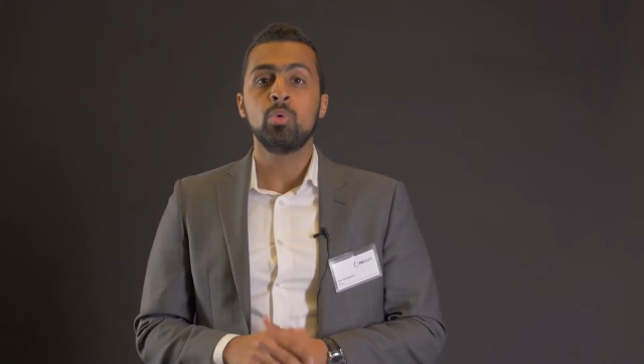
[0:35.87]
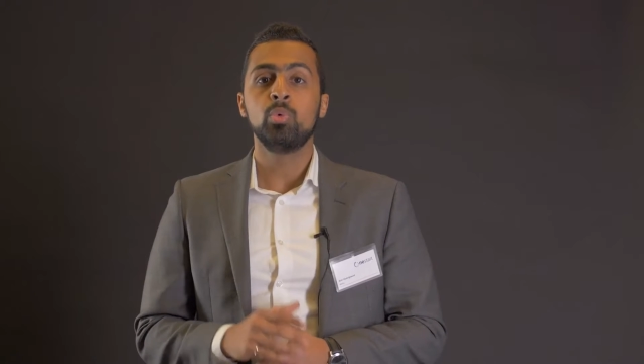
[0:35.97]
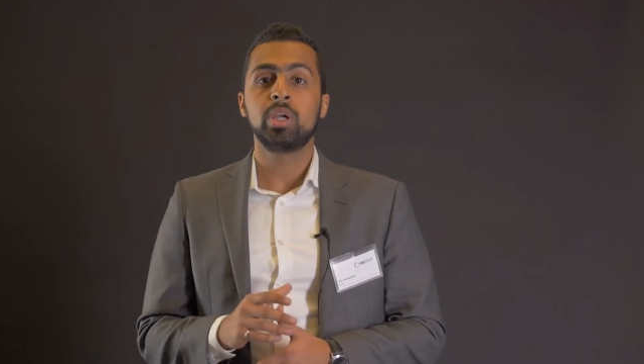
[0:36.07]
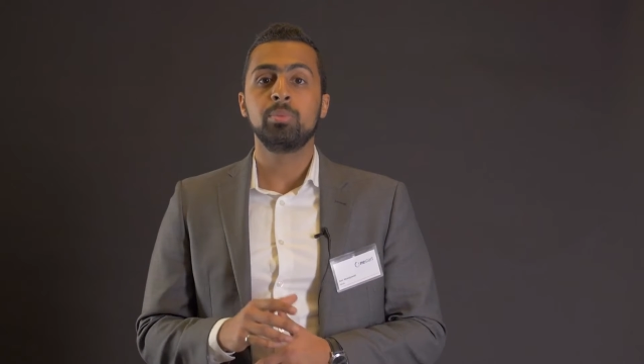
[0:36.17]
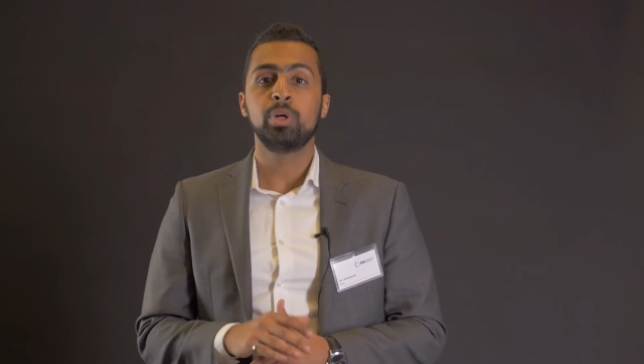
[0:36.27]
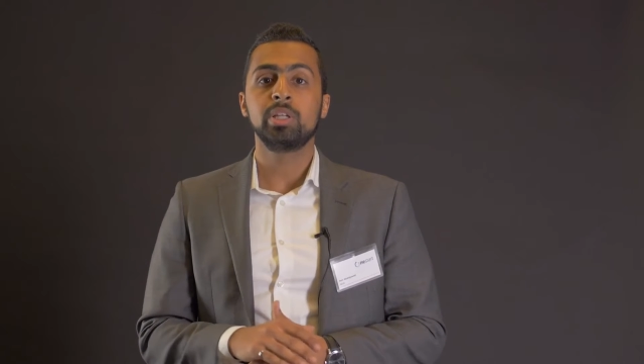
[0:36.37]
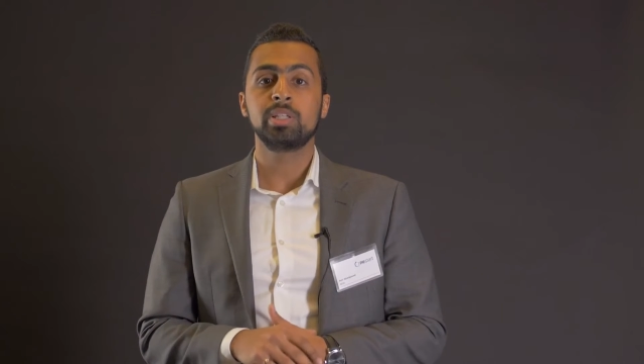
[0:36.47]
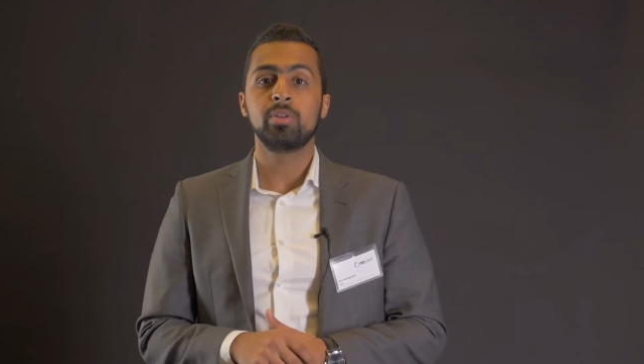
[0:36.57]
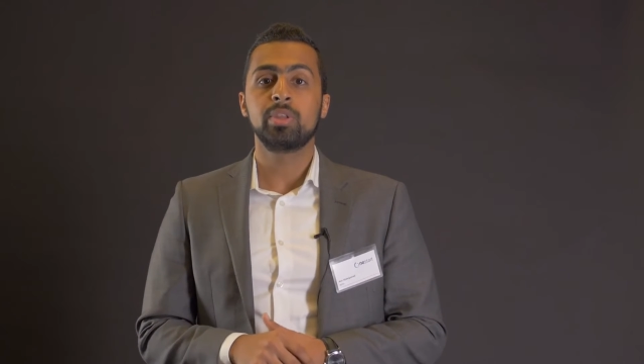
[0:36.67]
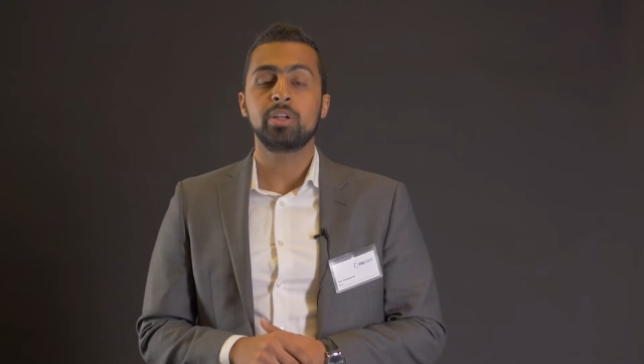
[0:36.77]
we can bring
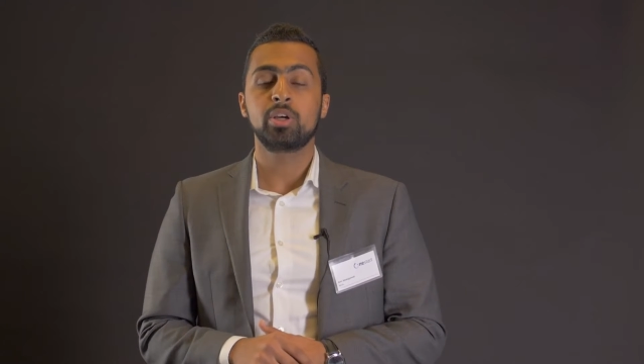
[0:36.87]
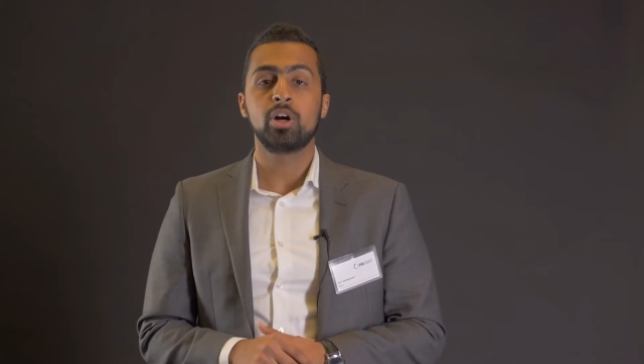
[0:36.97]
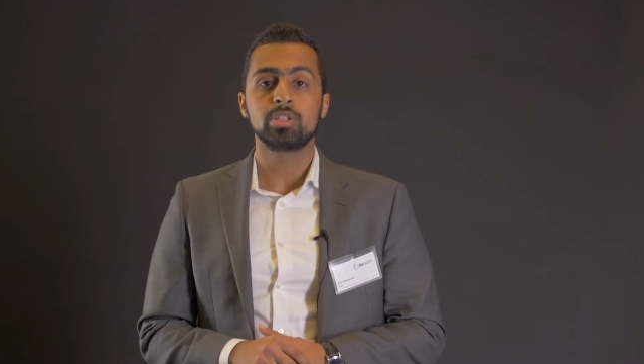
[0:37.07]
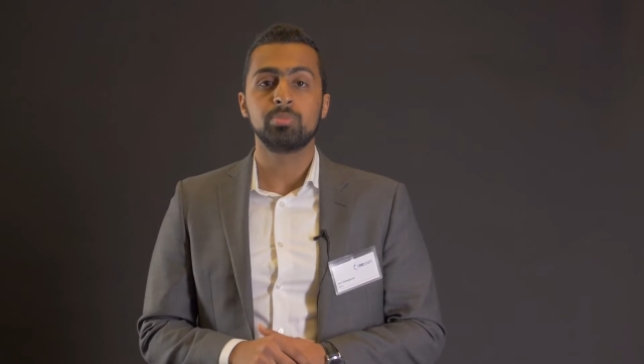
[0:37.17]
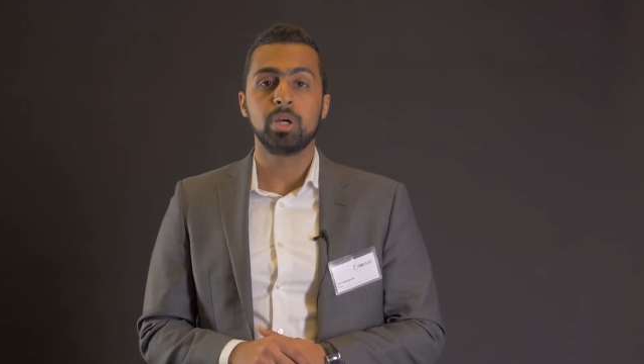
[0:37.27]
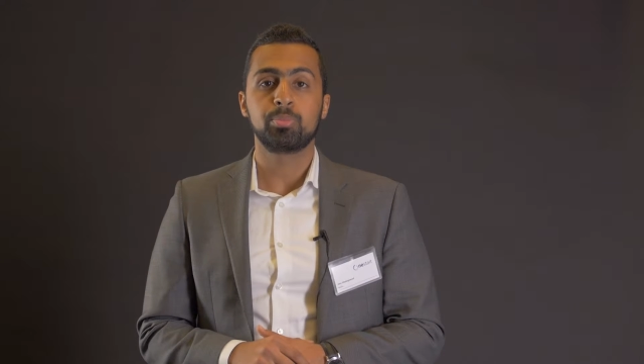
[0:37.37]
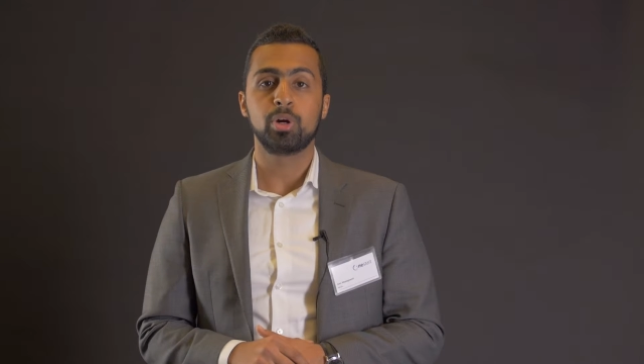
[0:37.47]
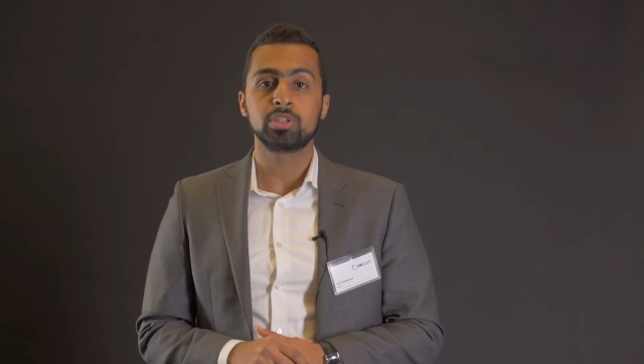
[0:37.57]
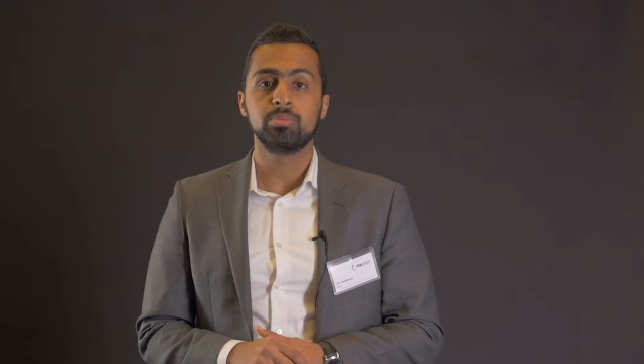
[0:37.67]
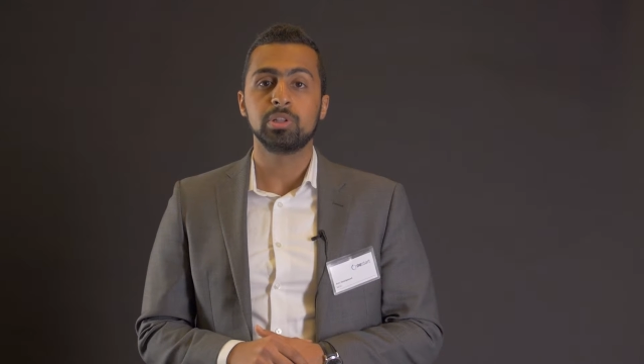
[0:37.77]
down that cost by
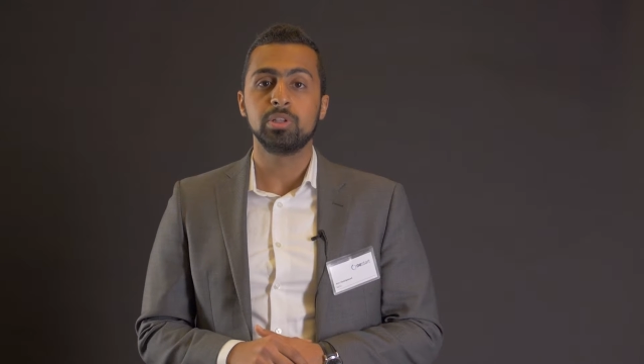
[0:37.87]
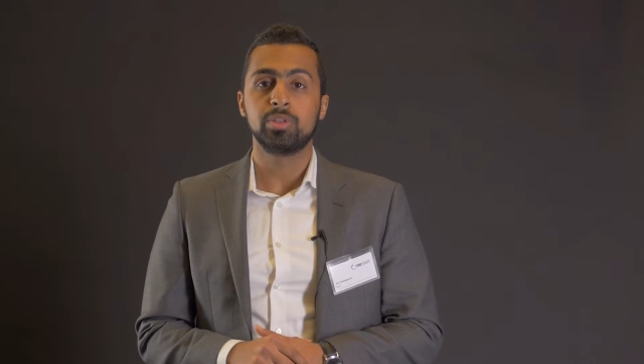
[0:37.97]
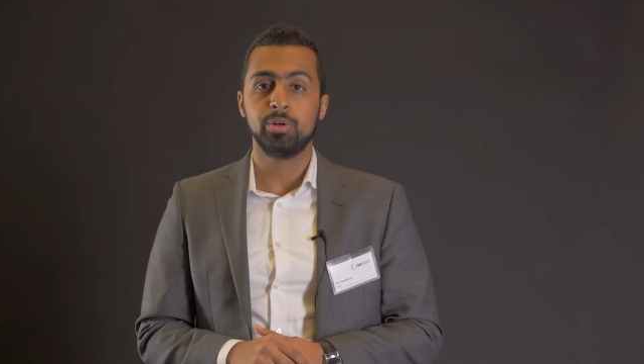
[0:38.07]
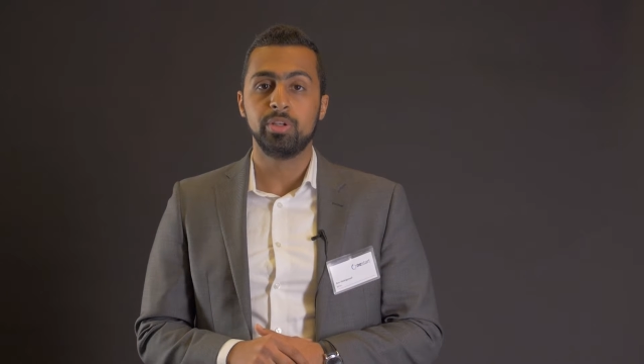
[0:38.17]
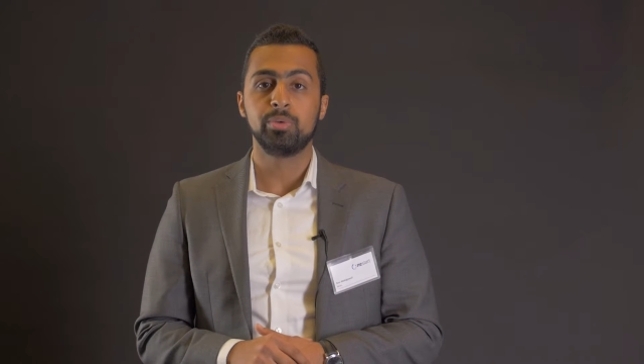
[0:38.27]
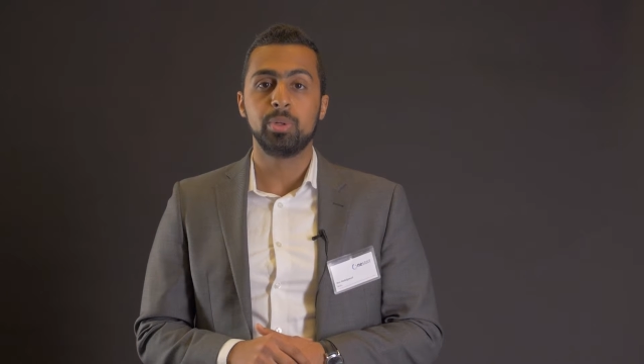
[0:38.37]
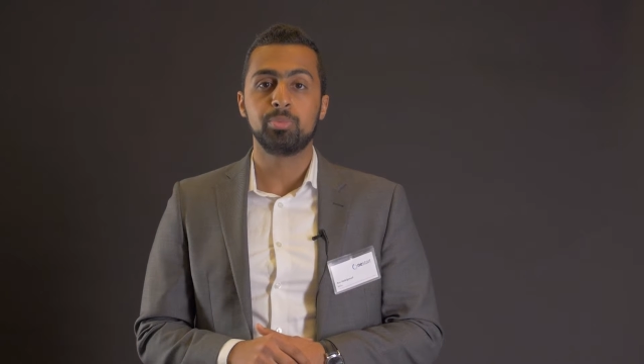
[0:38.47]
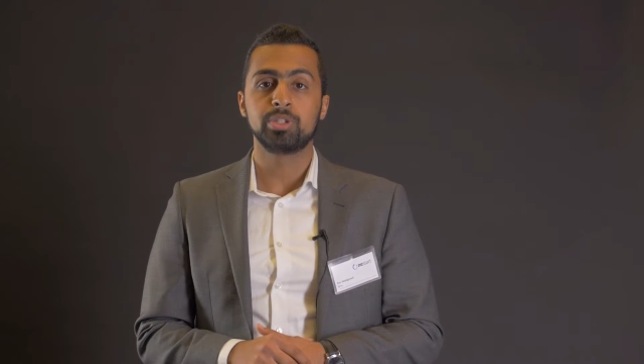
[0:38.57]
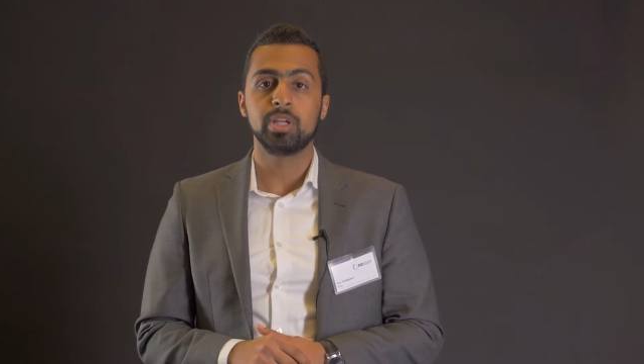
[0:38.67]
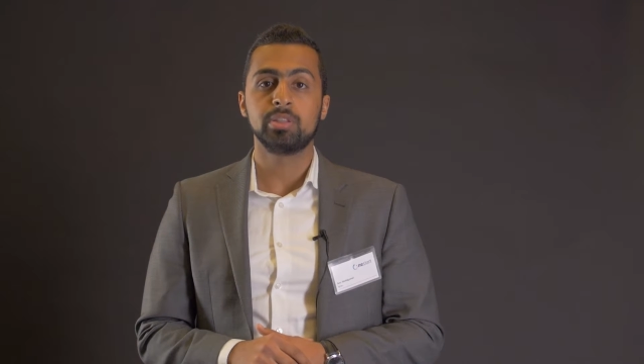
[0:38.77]
approximately
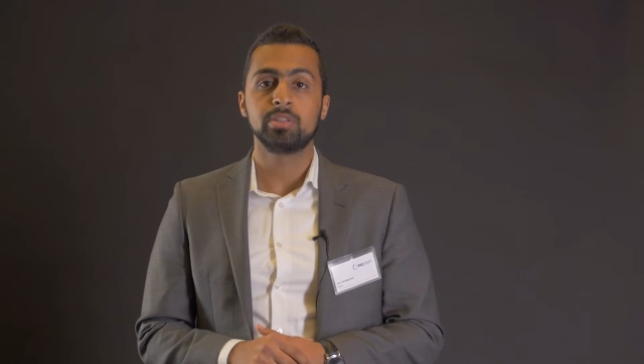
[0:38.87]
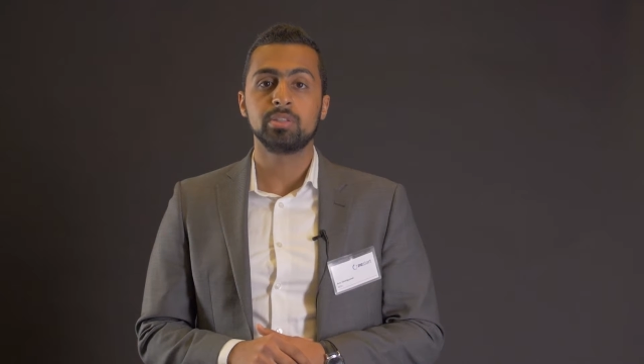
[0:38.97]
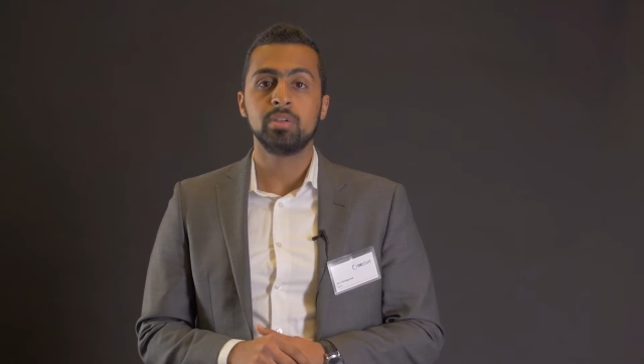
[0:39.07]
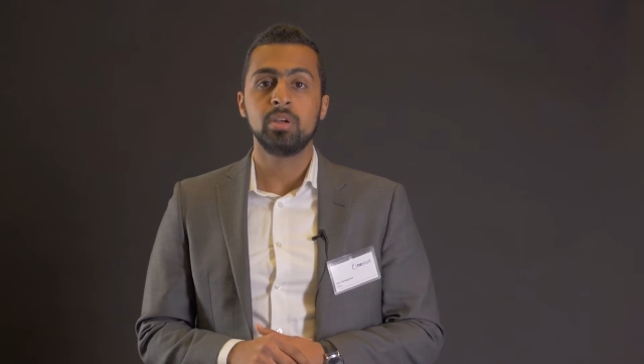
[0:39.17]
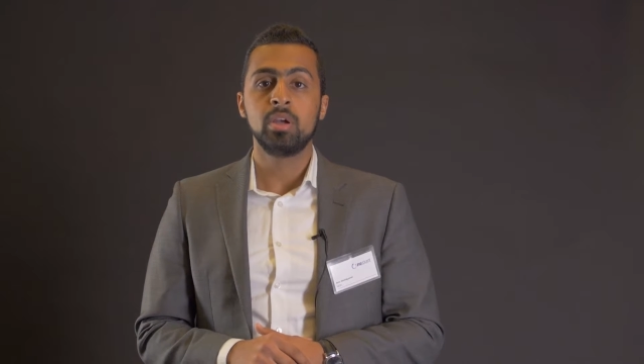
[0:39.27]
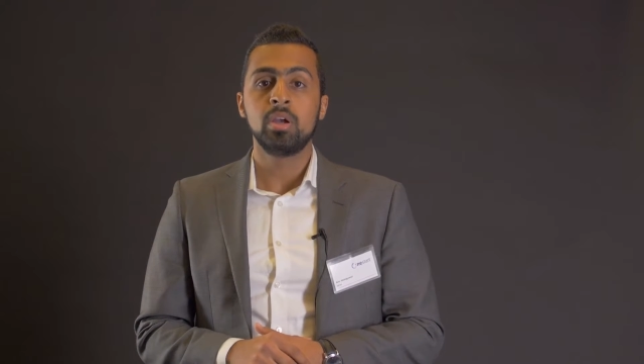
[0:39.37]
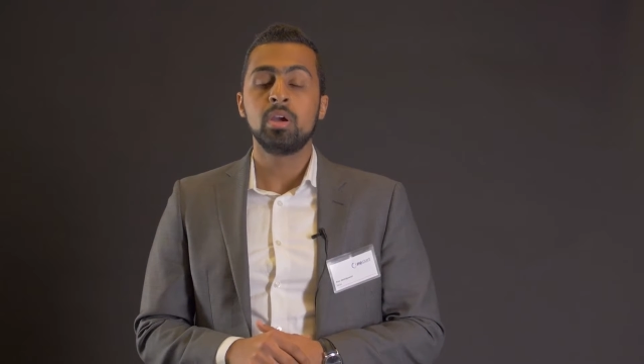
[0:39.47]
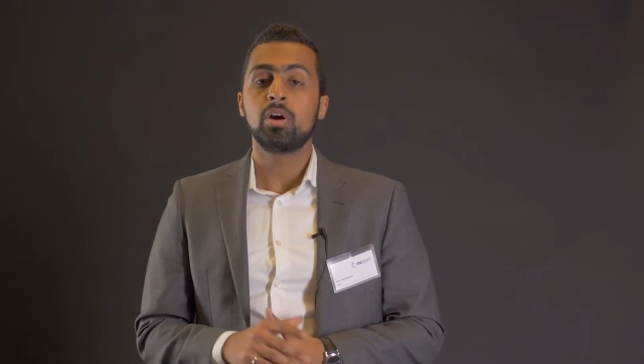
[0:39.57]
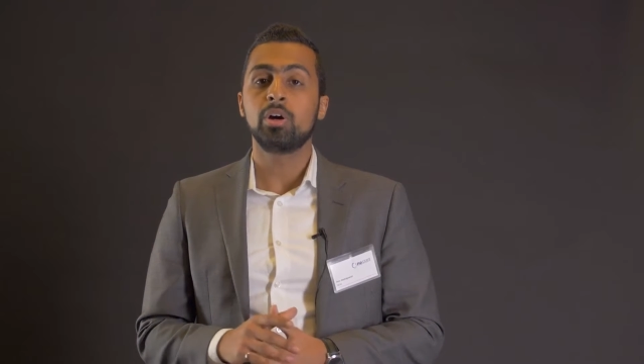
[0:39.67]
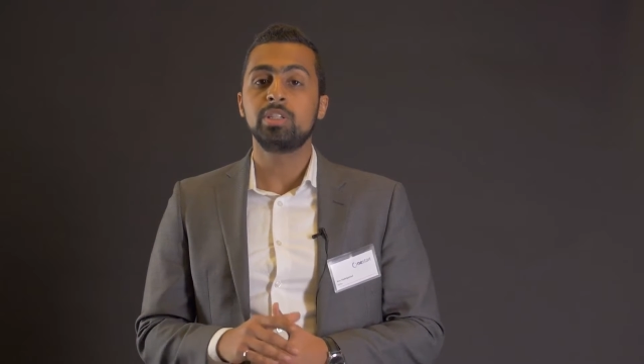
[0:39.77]
33%.
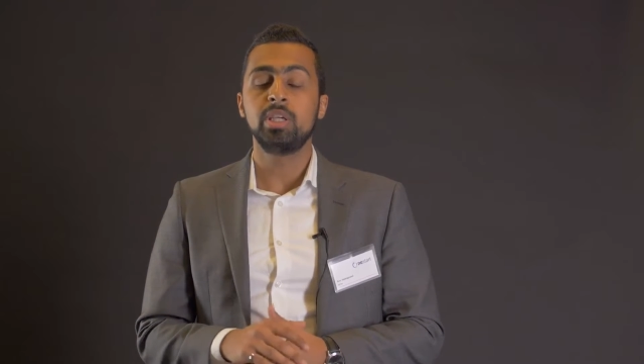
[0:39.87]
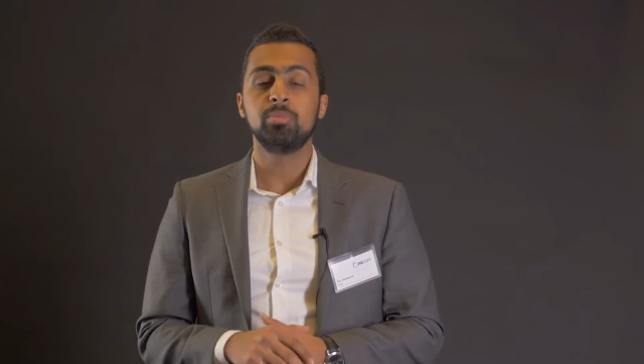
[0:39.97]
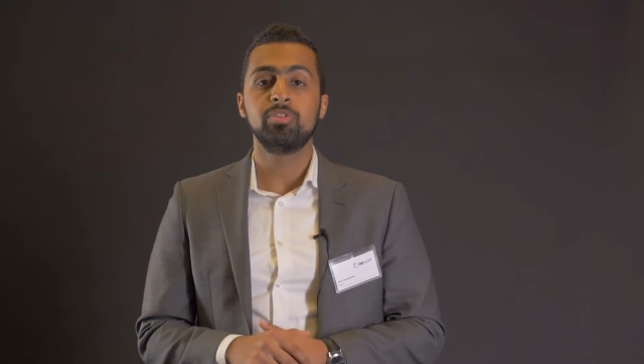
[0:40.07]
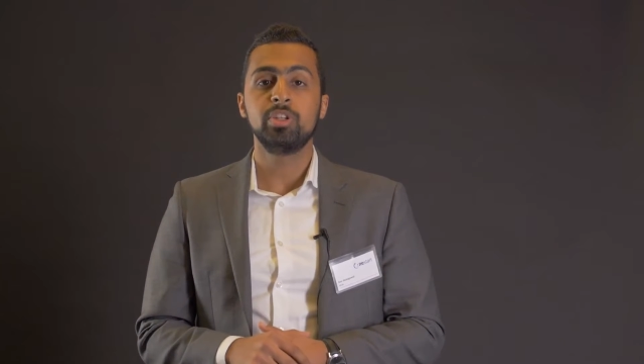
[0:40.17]
Our team of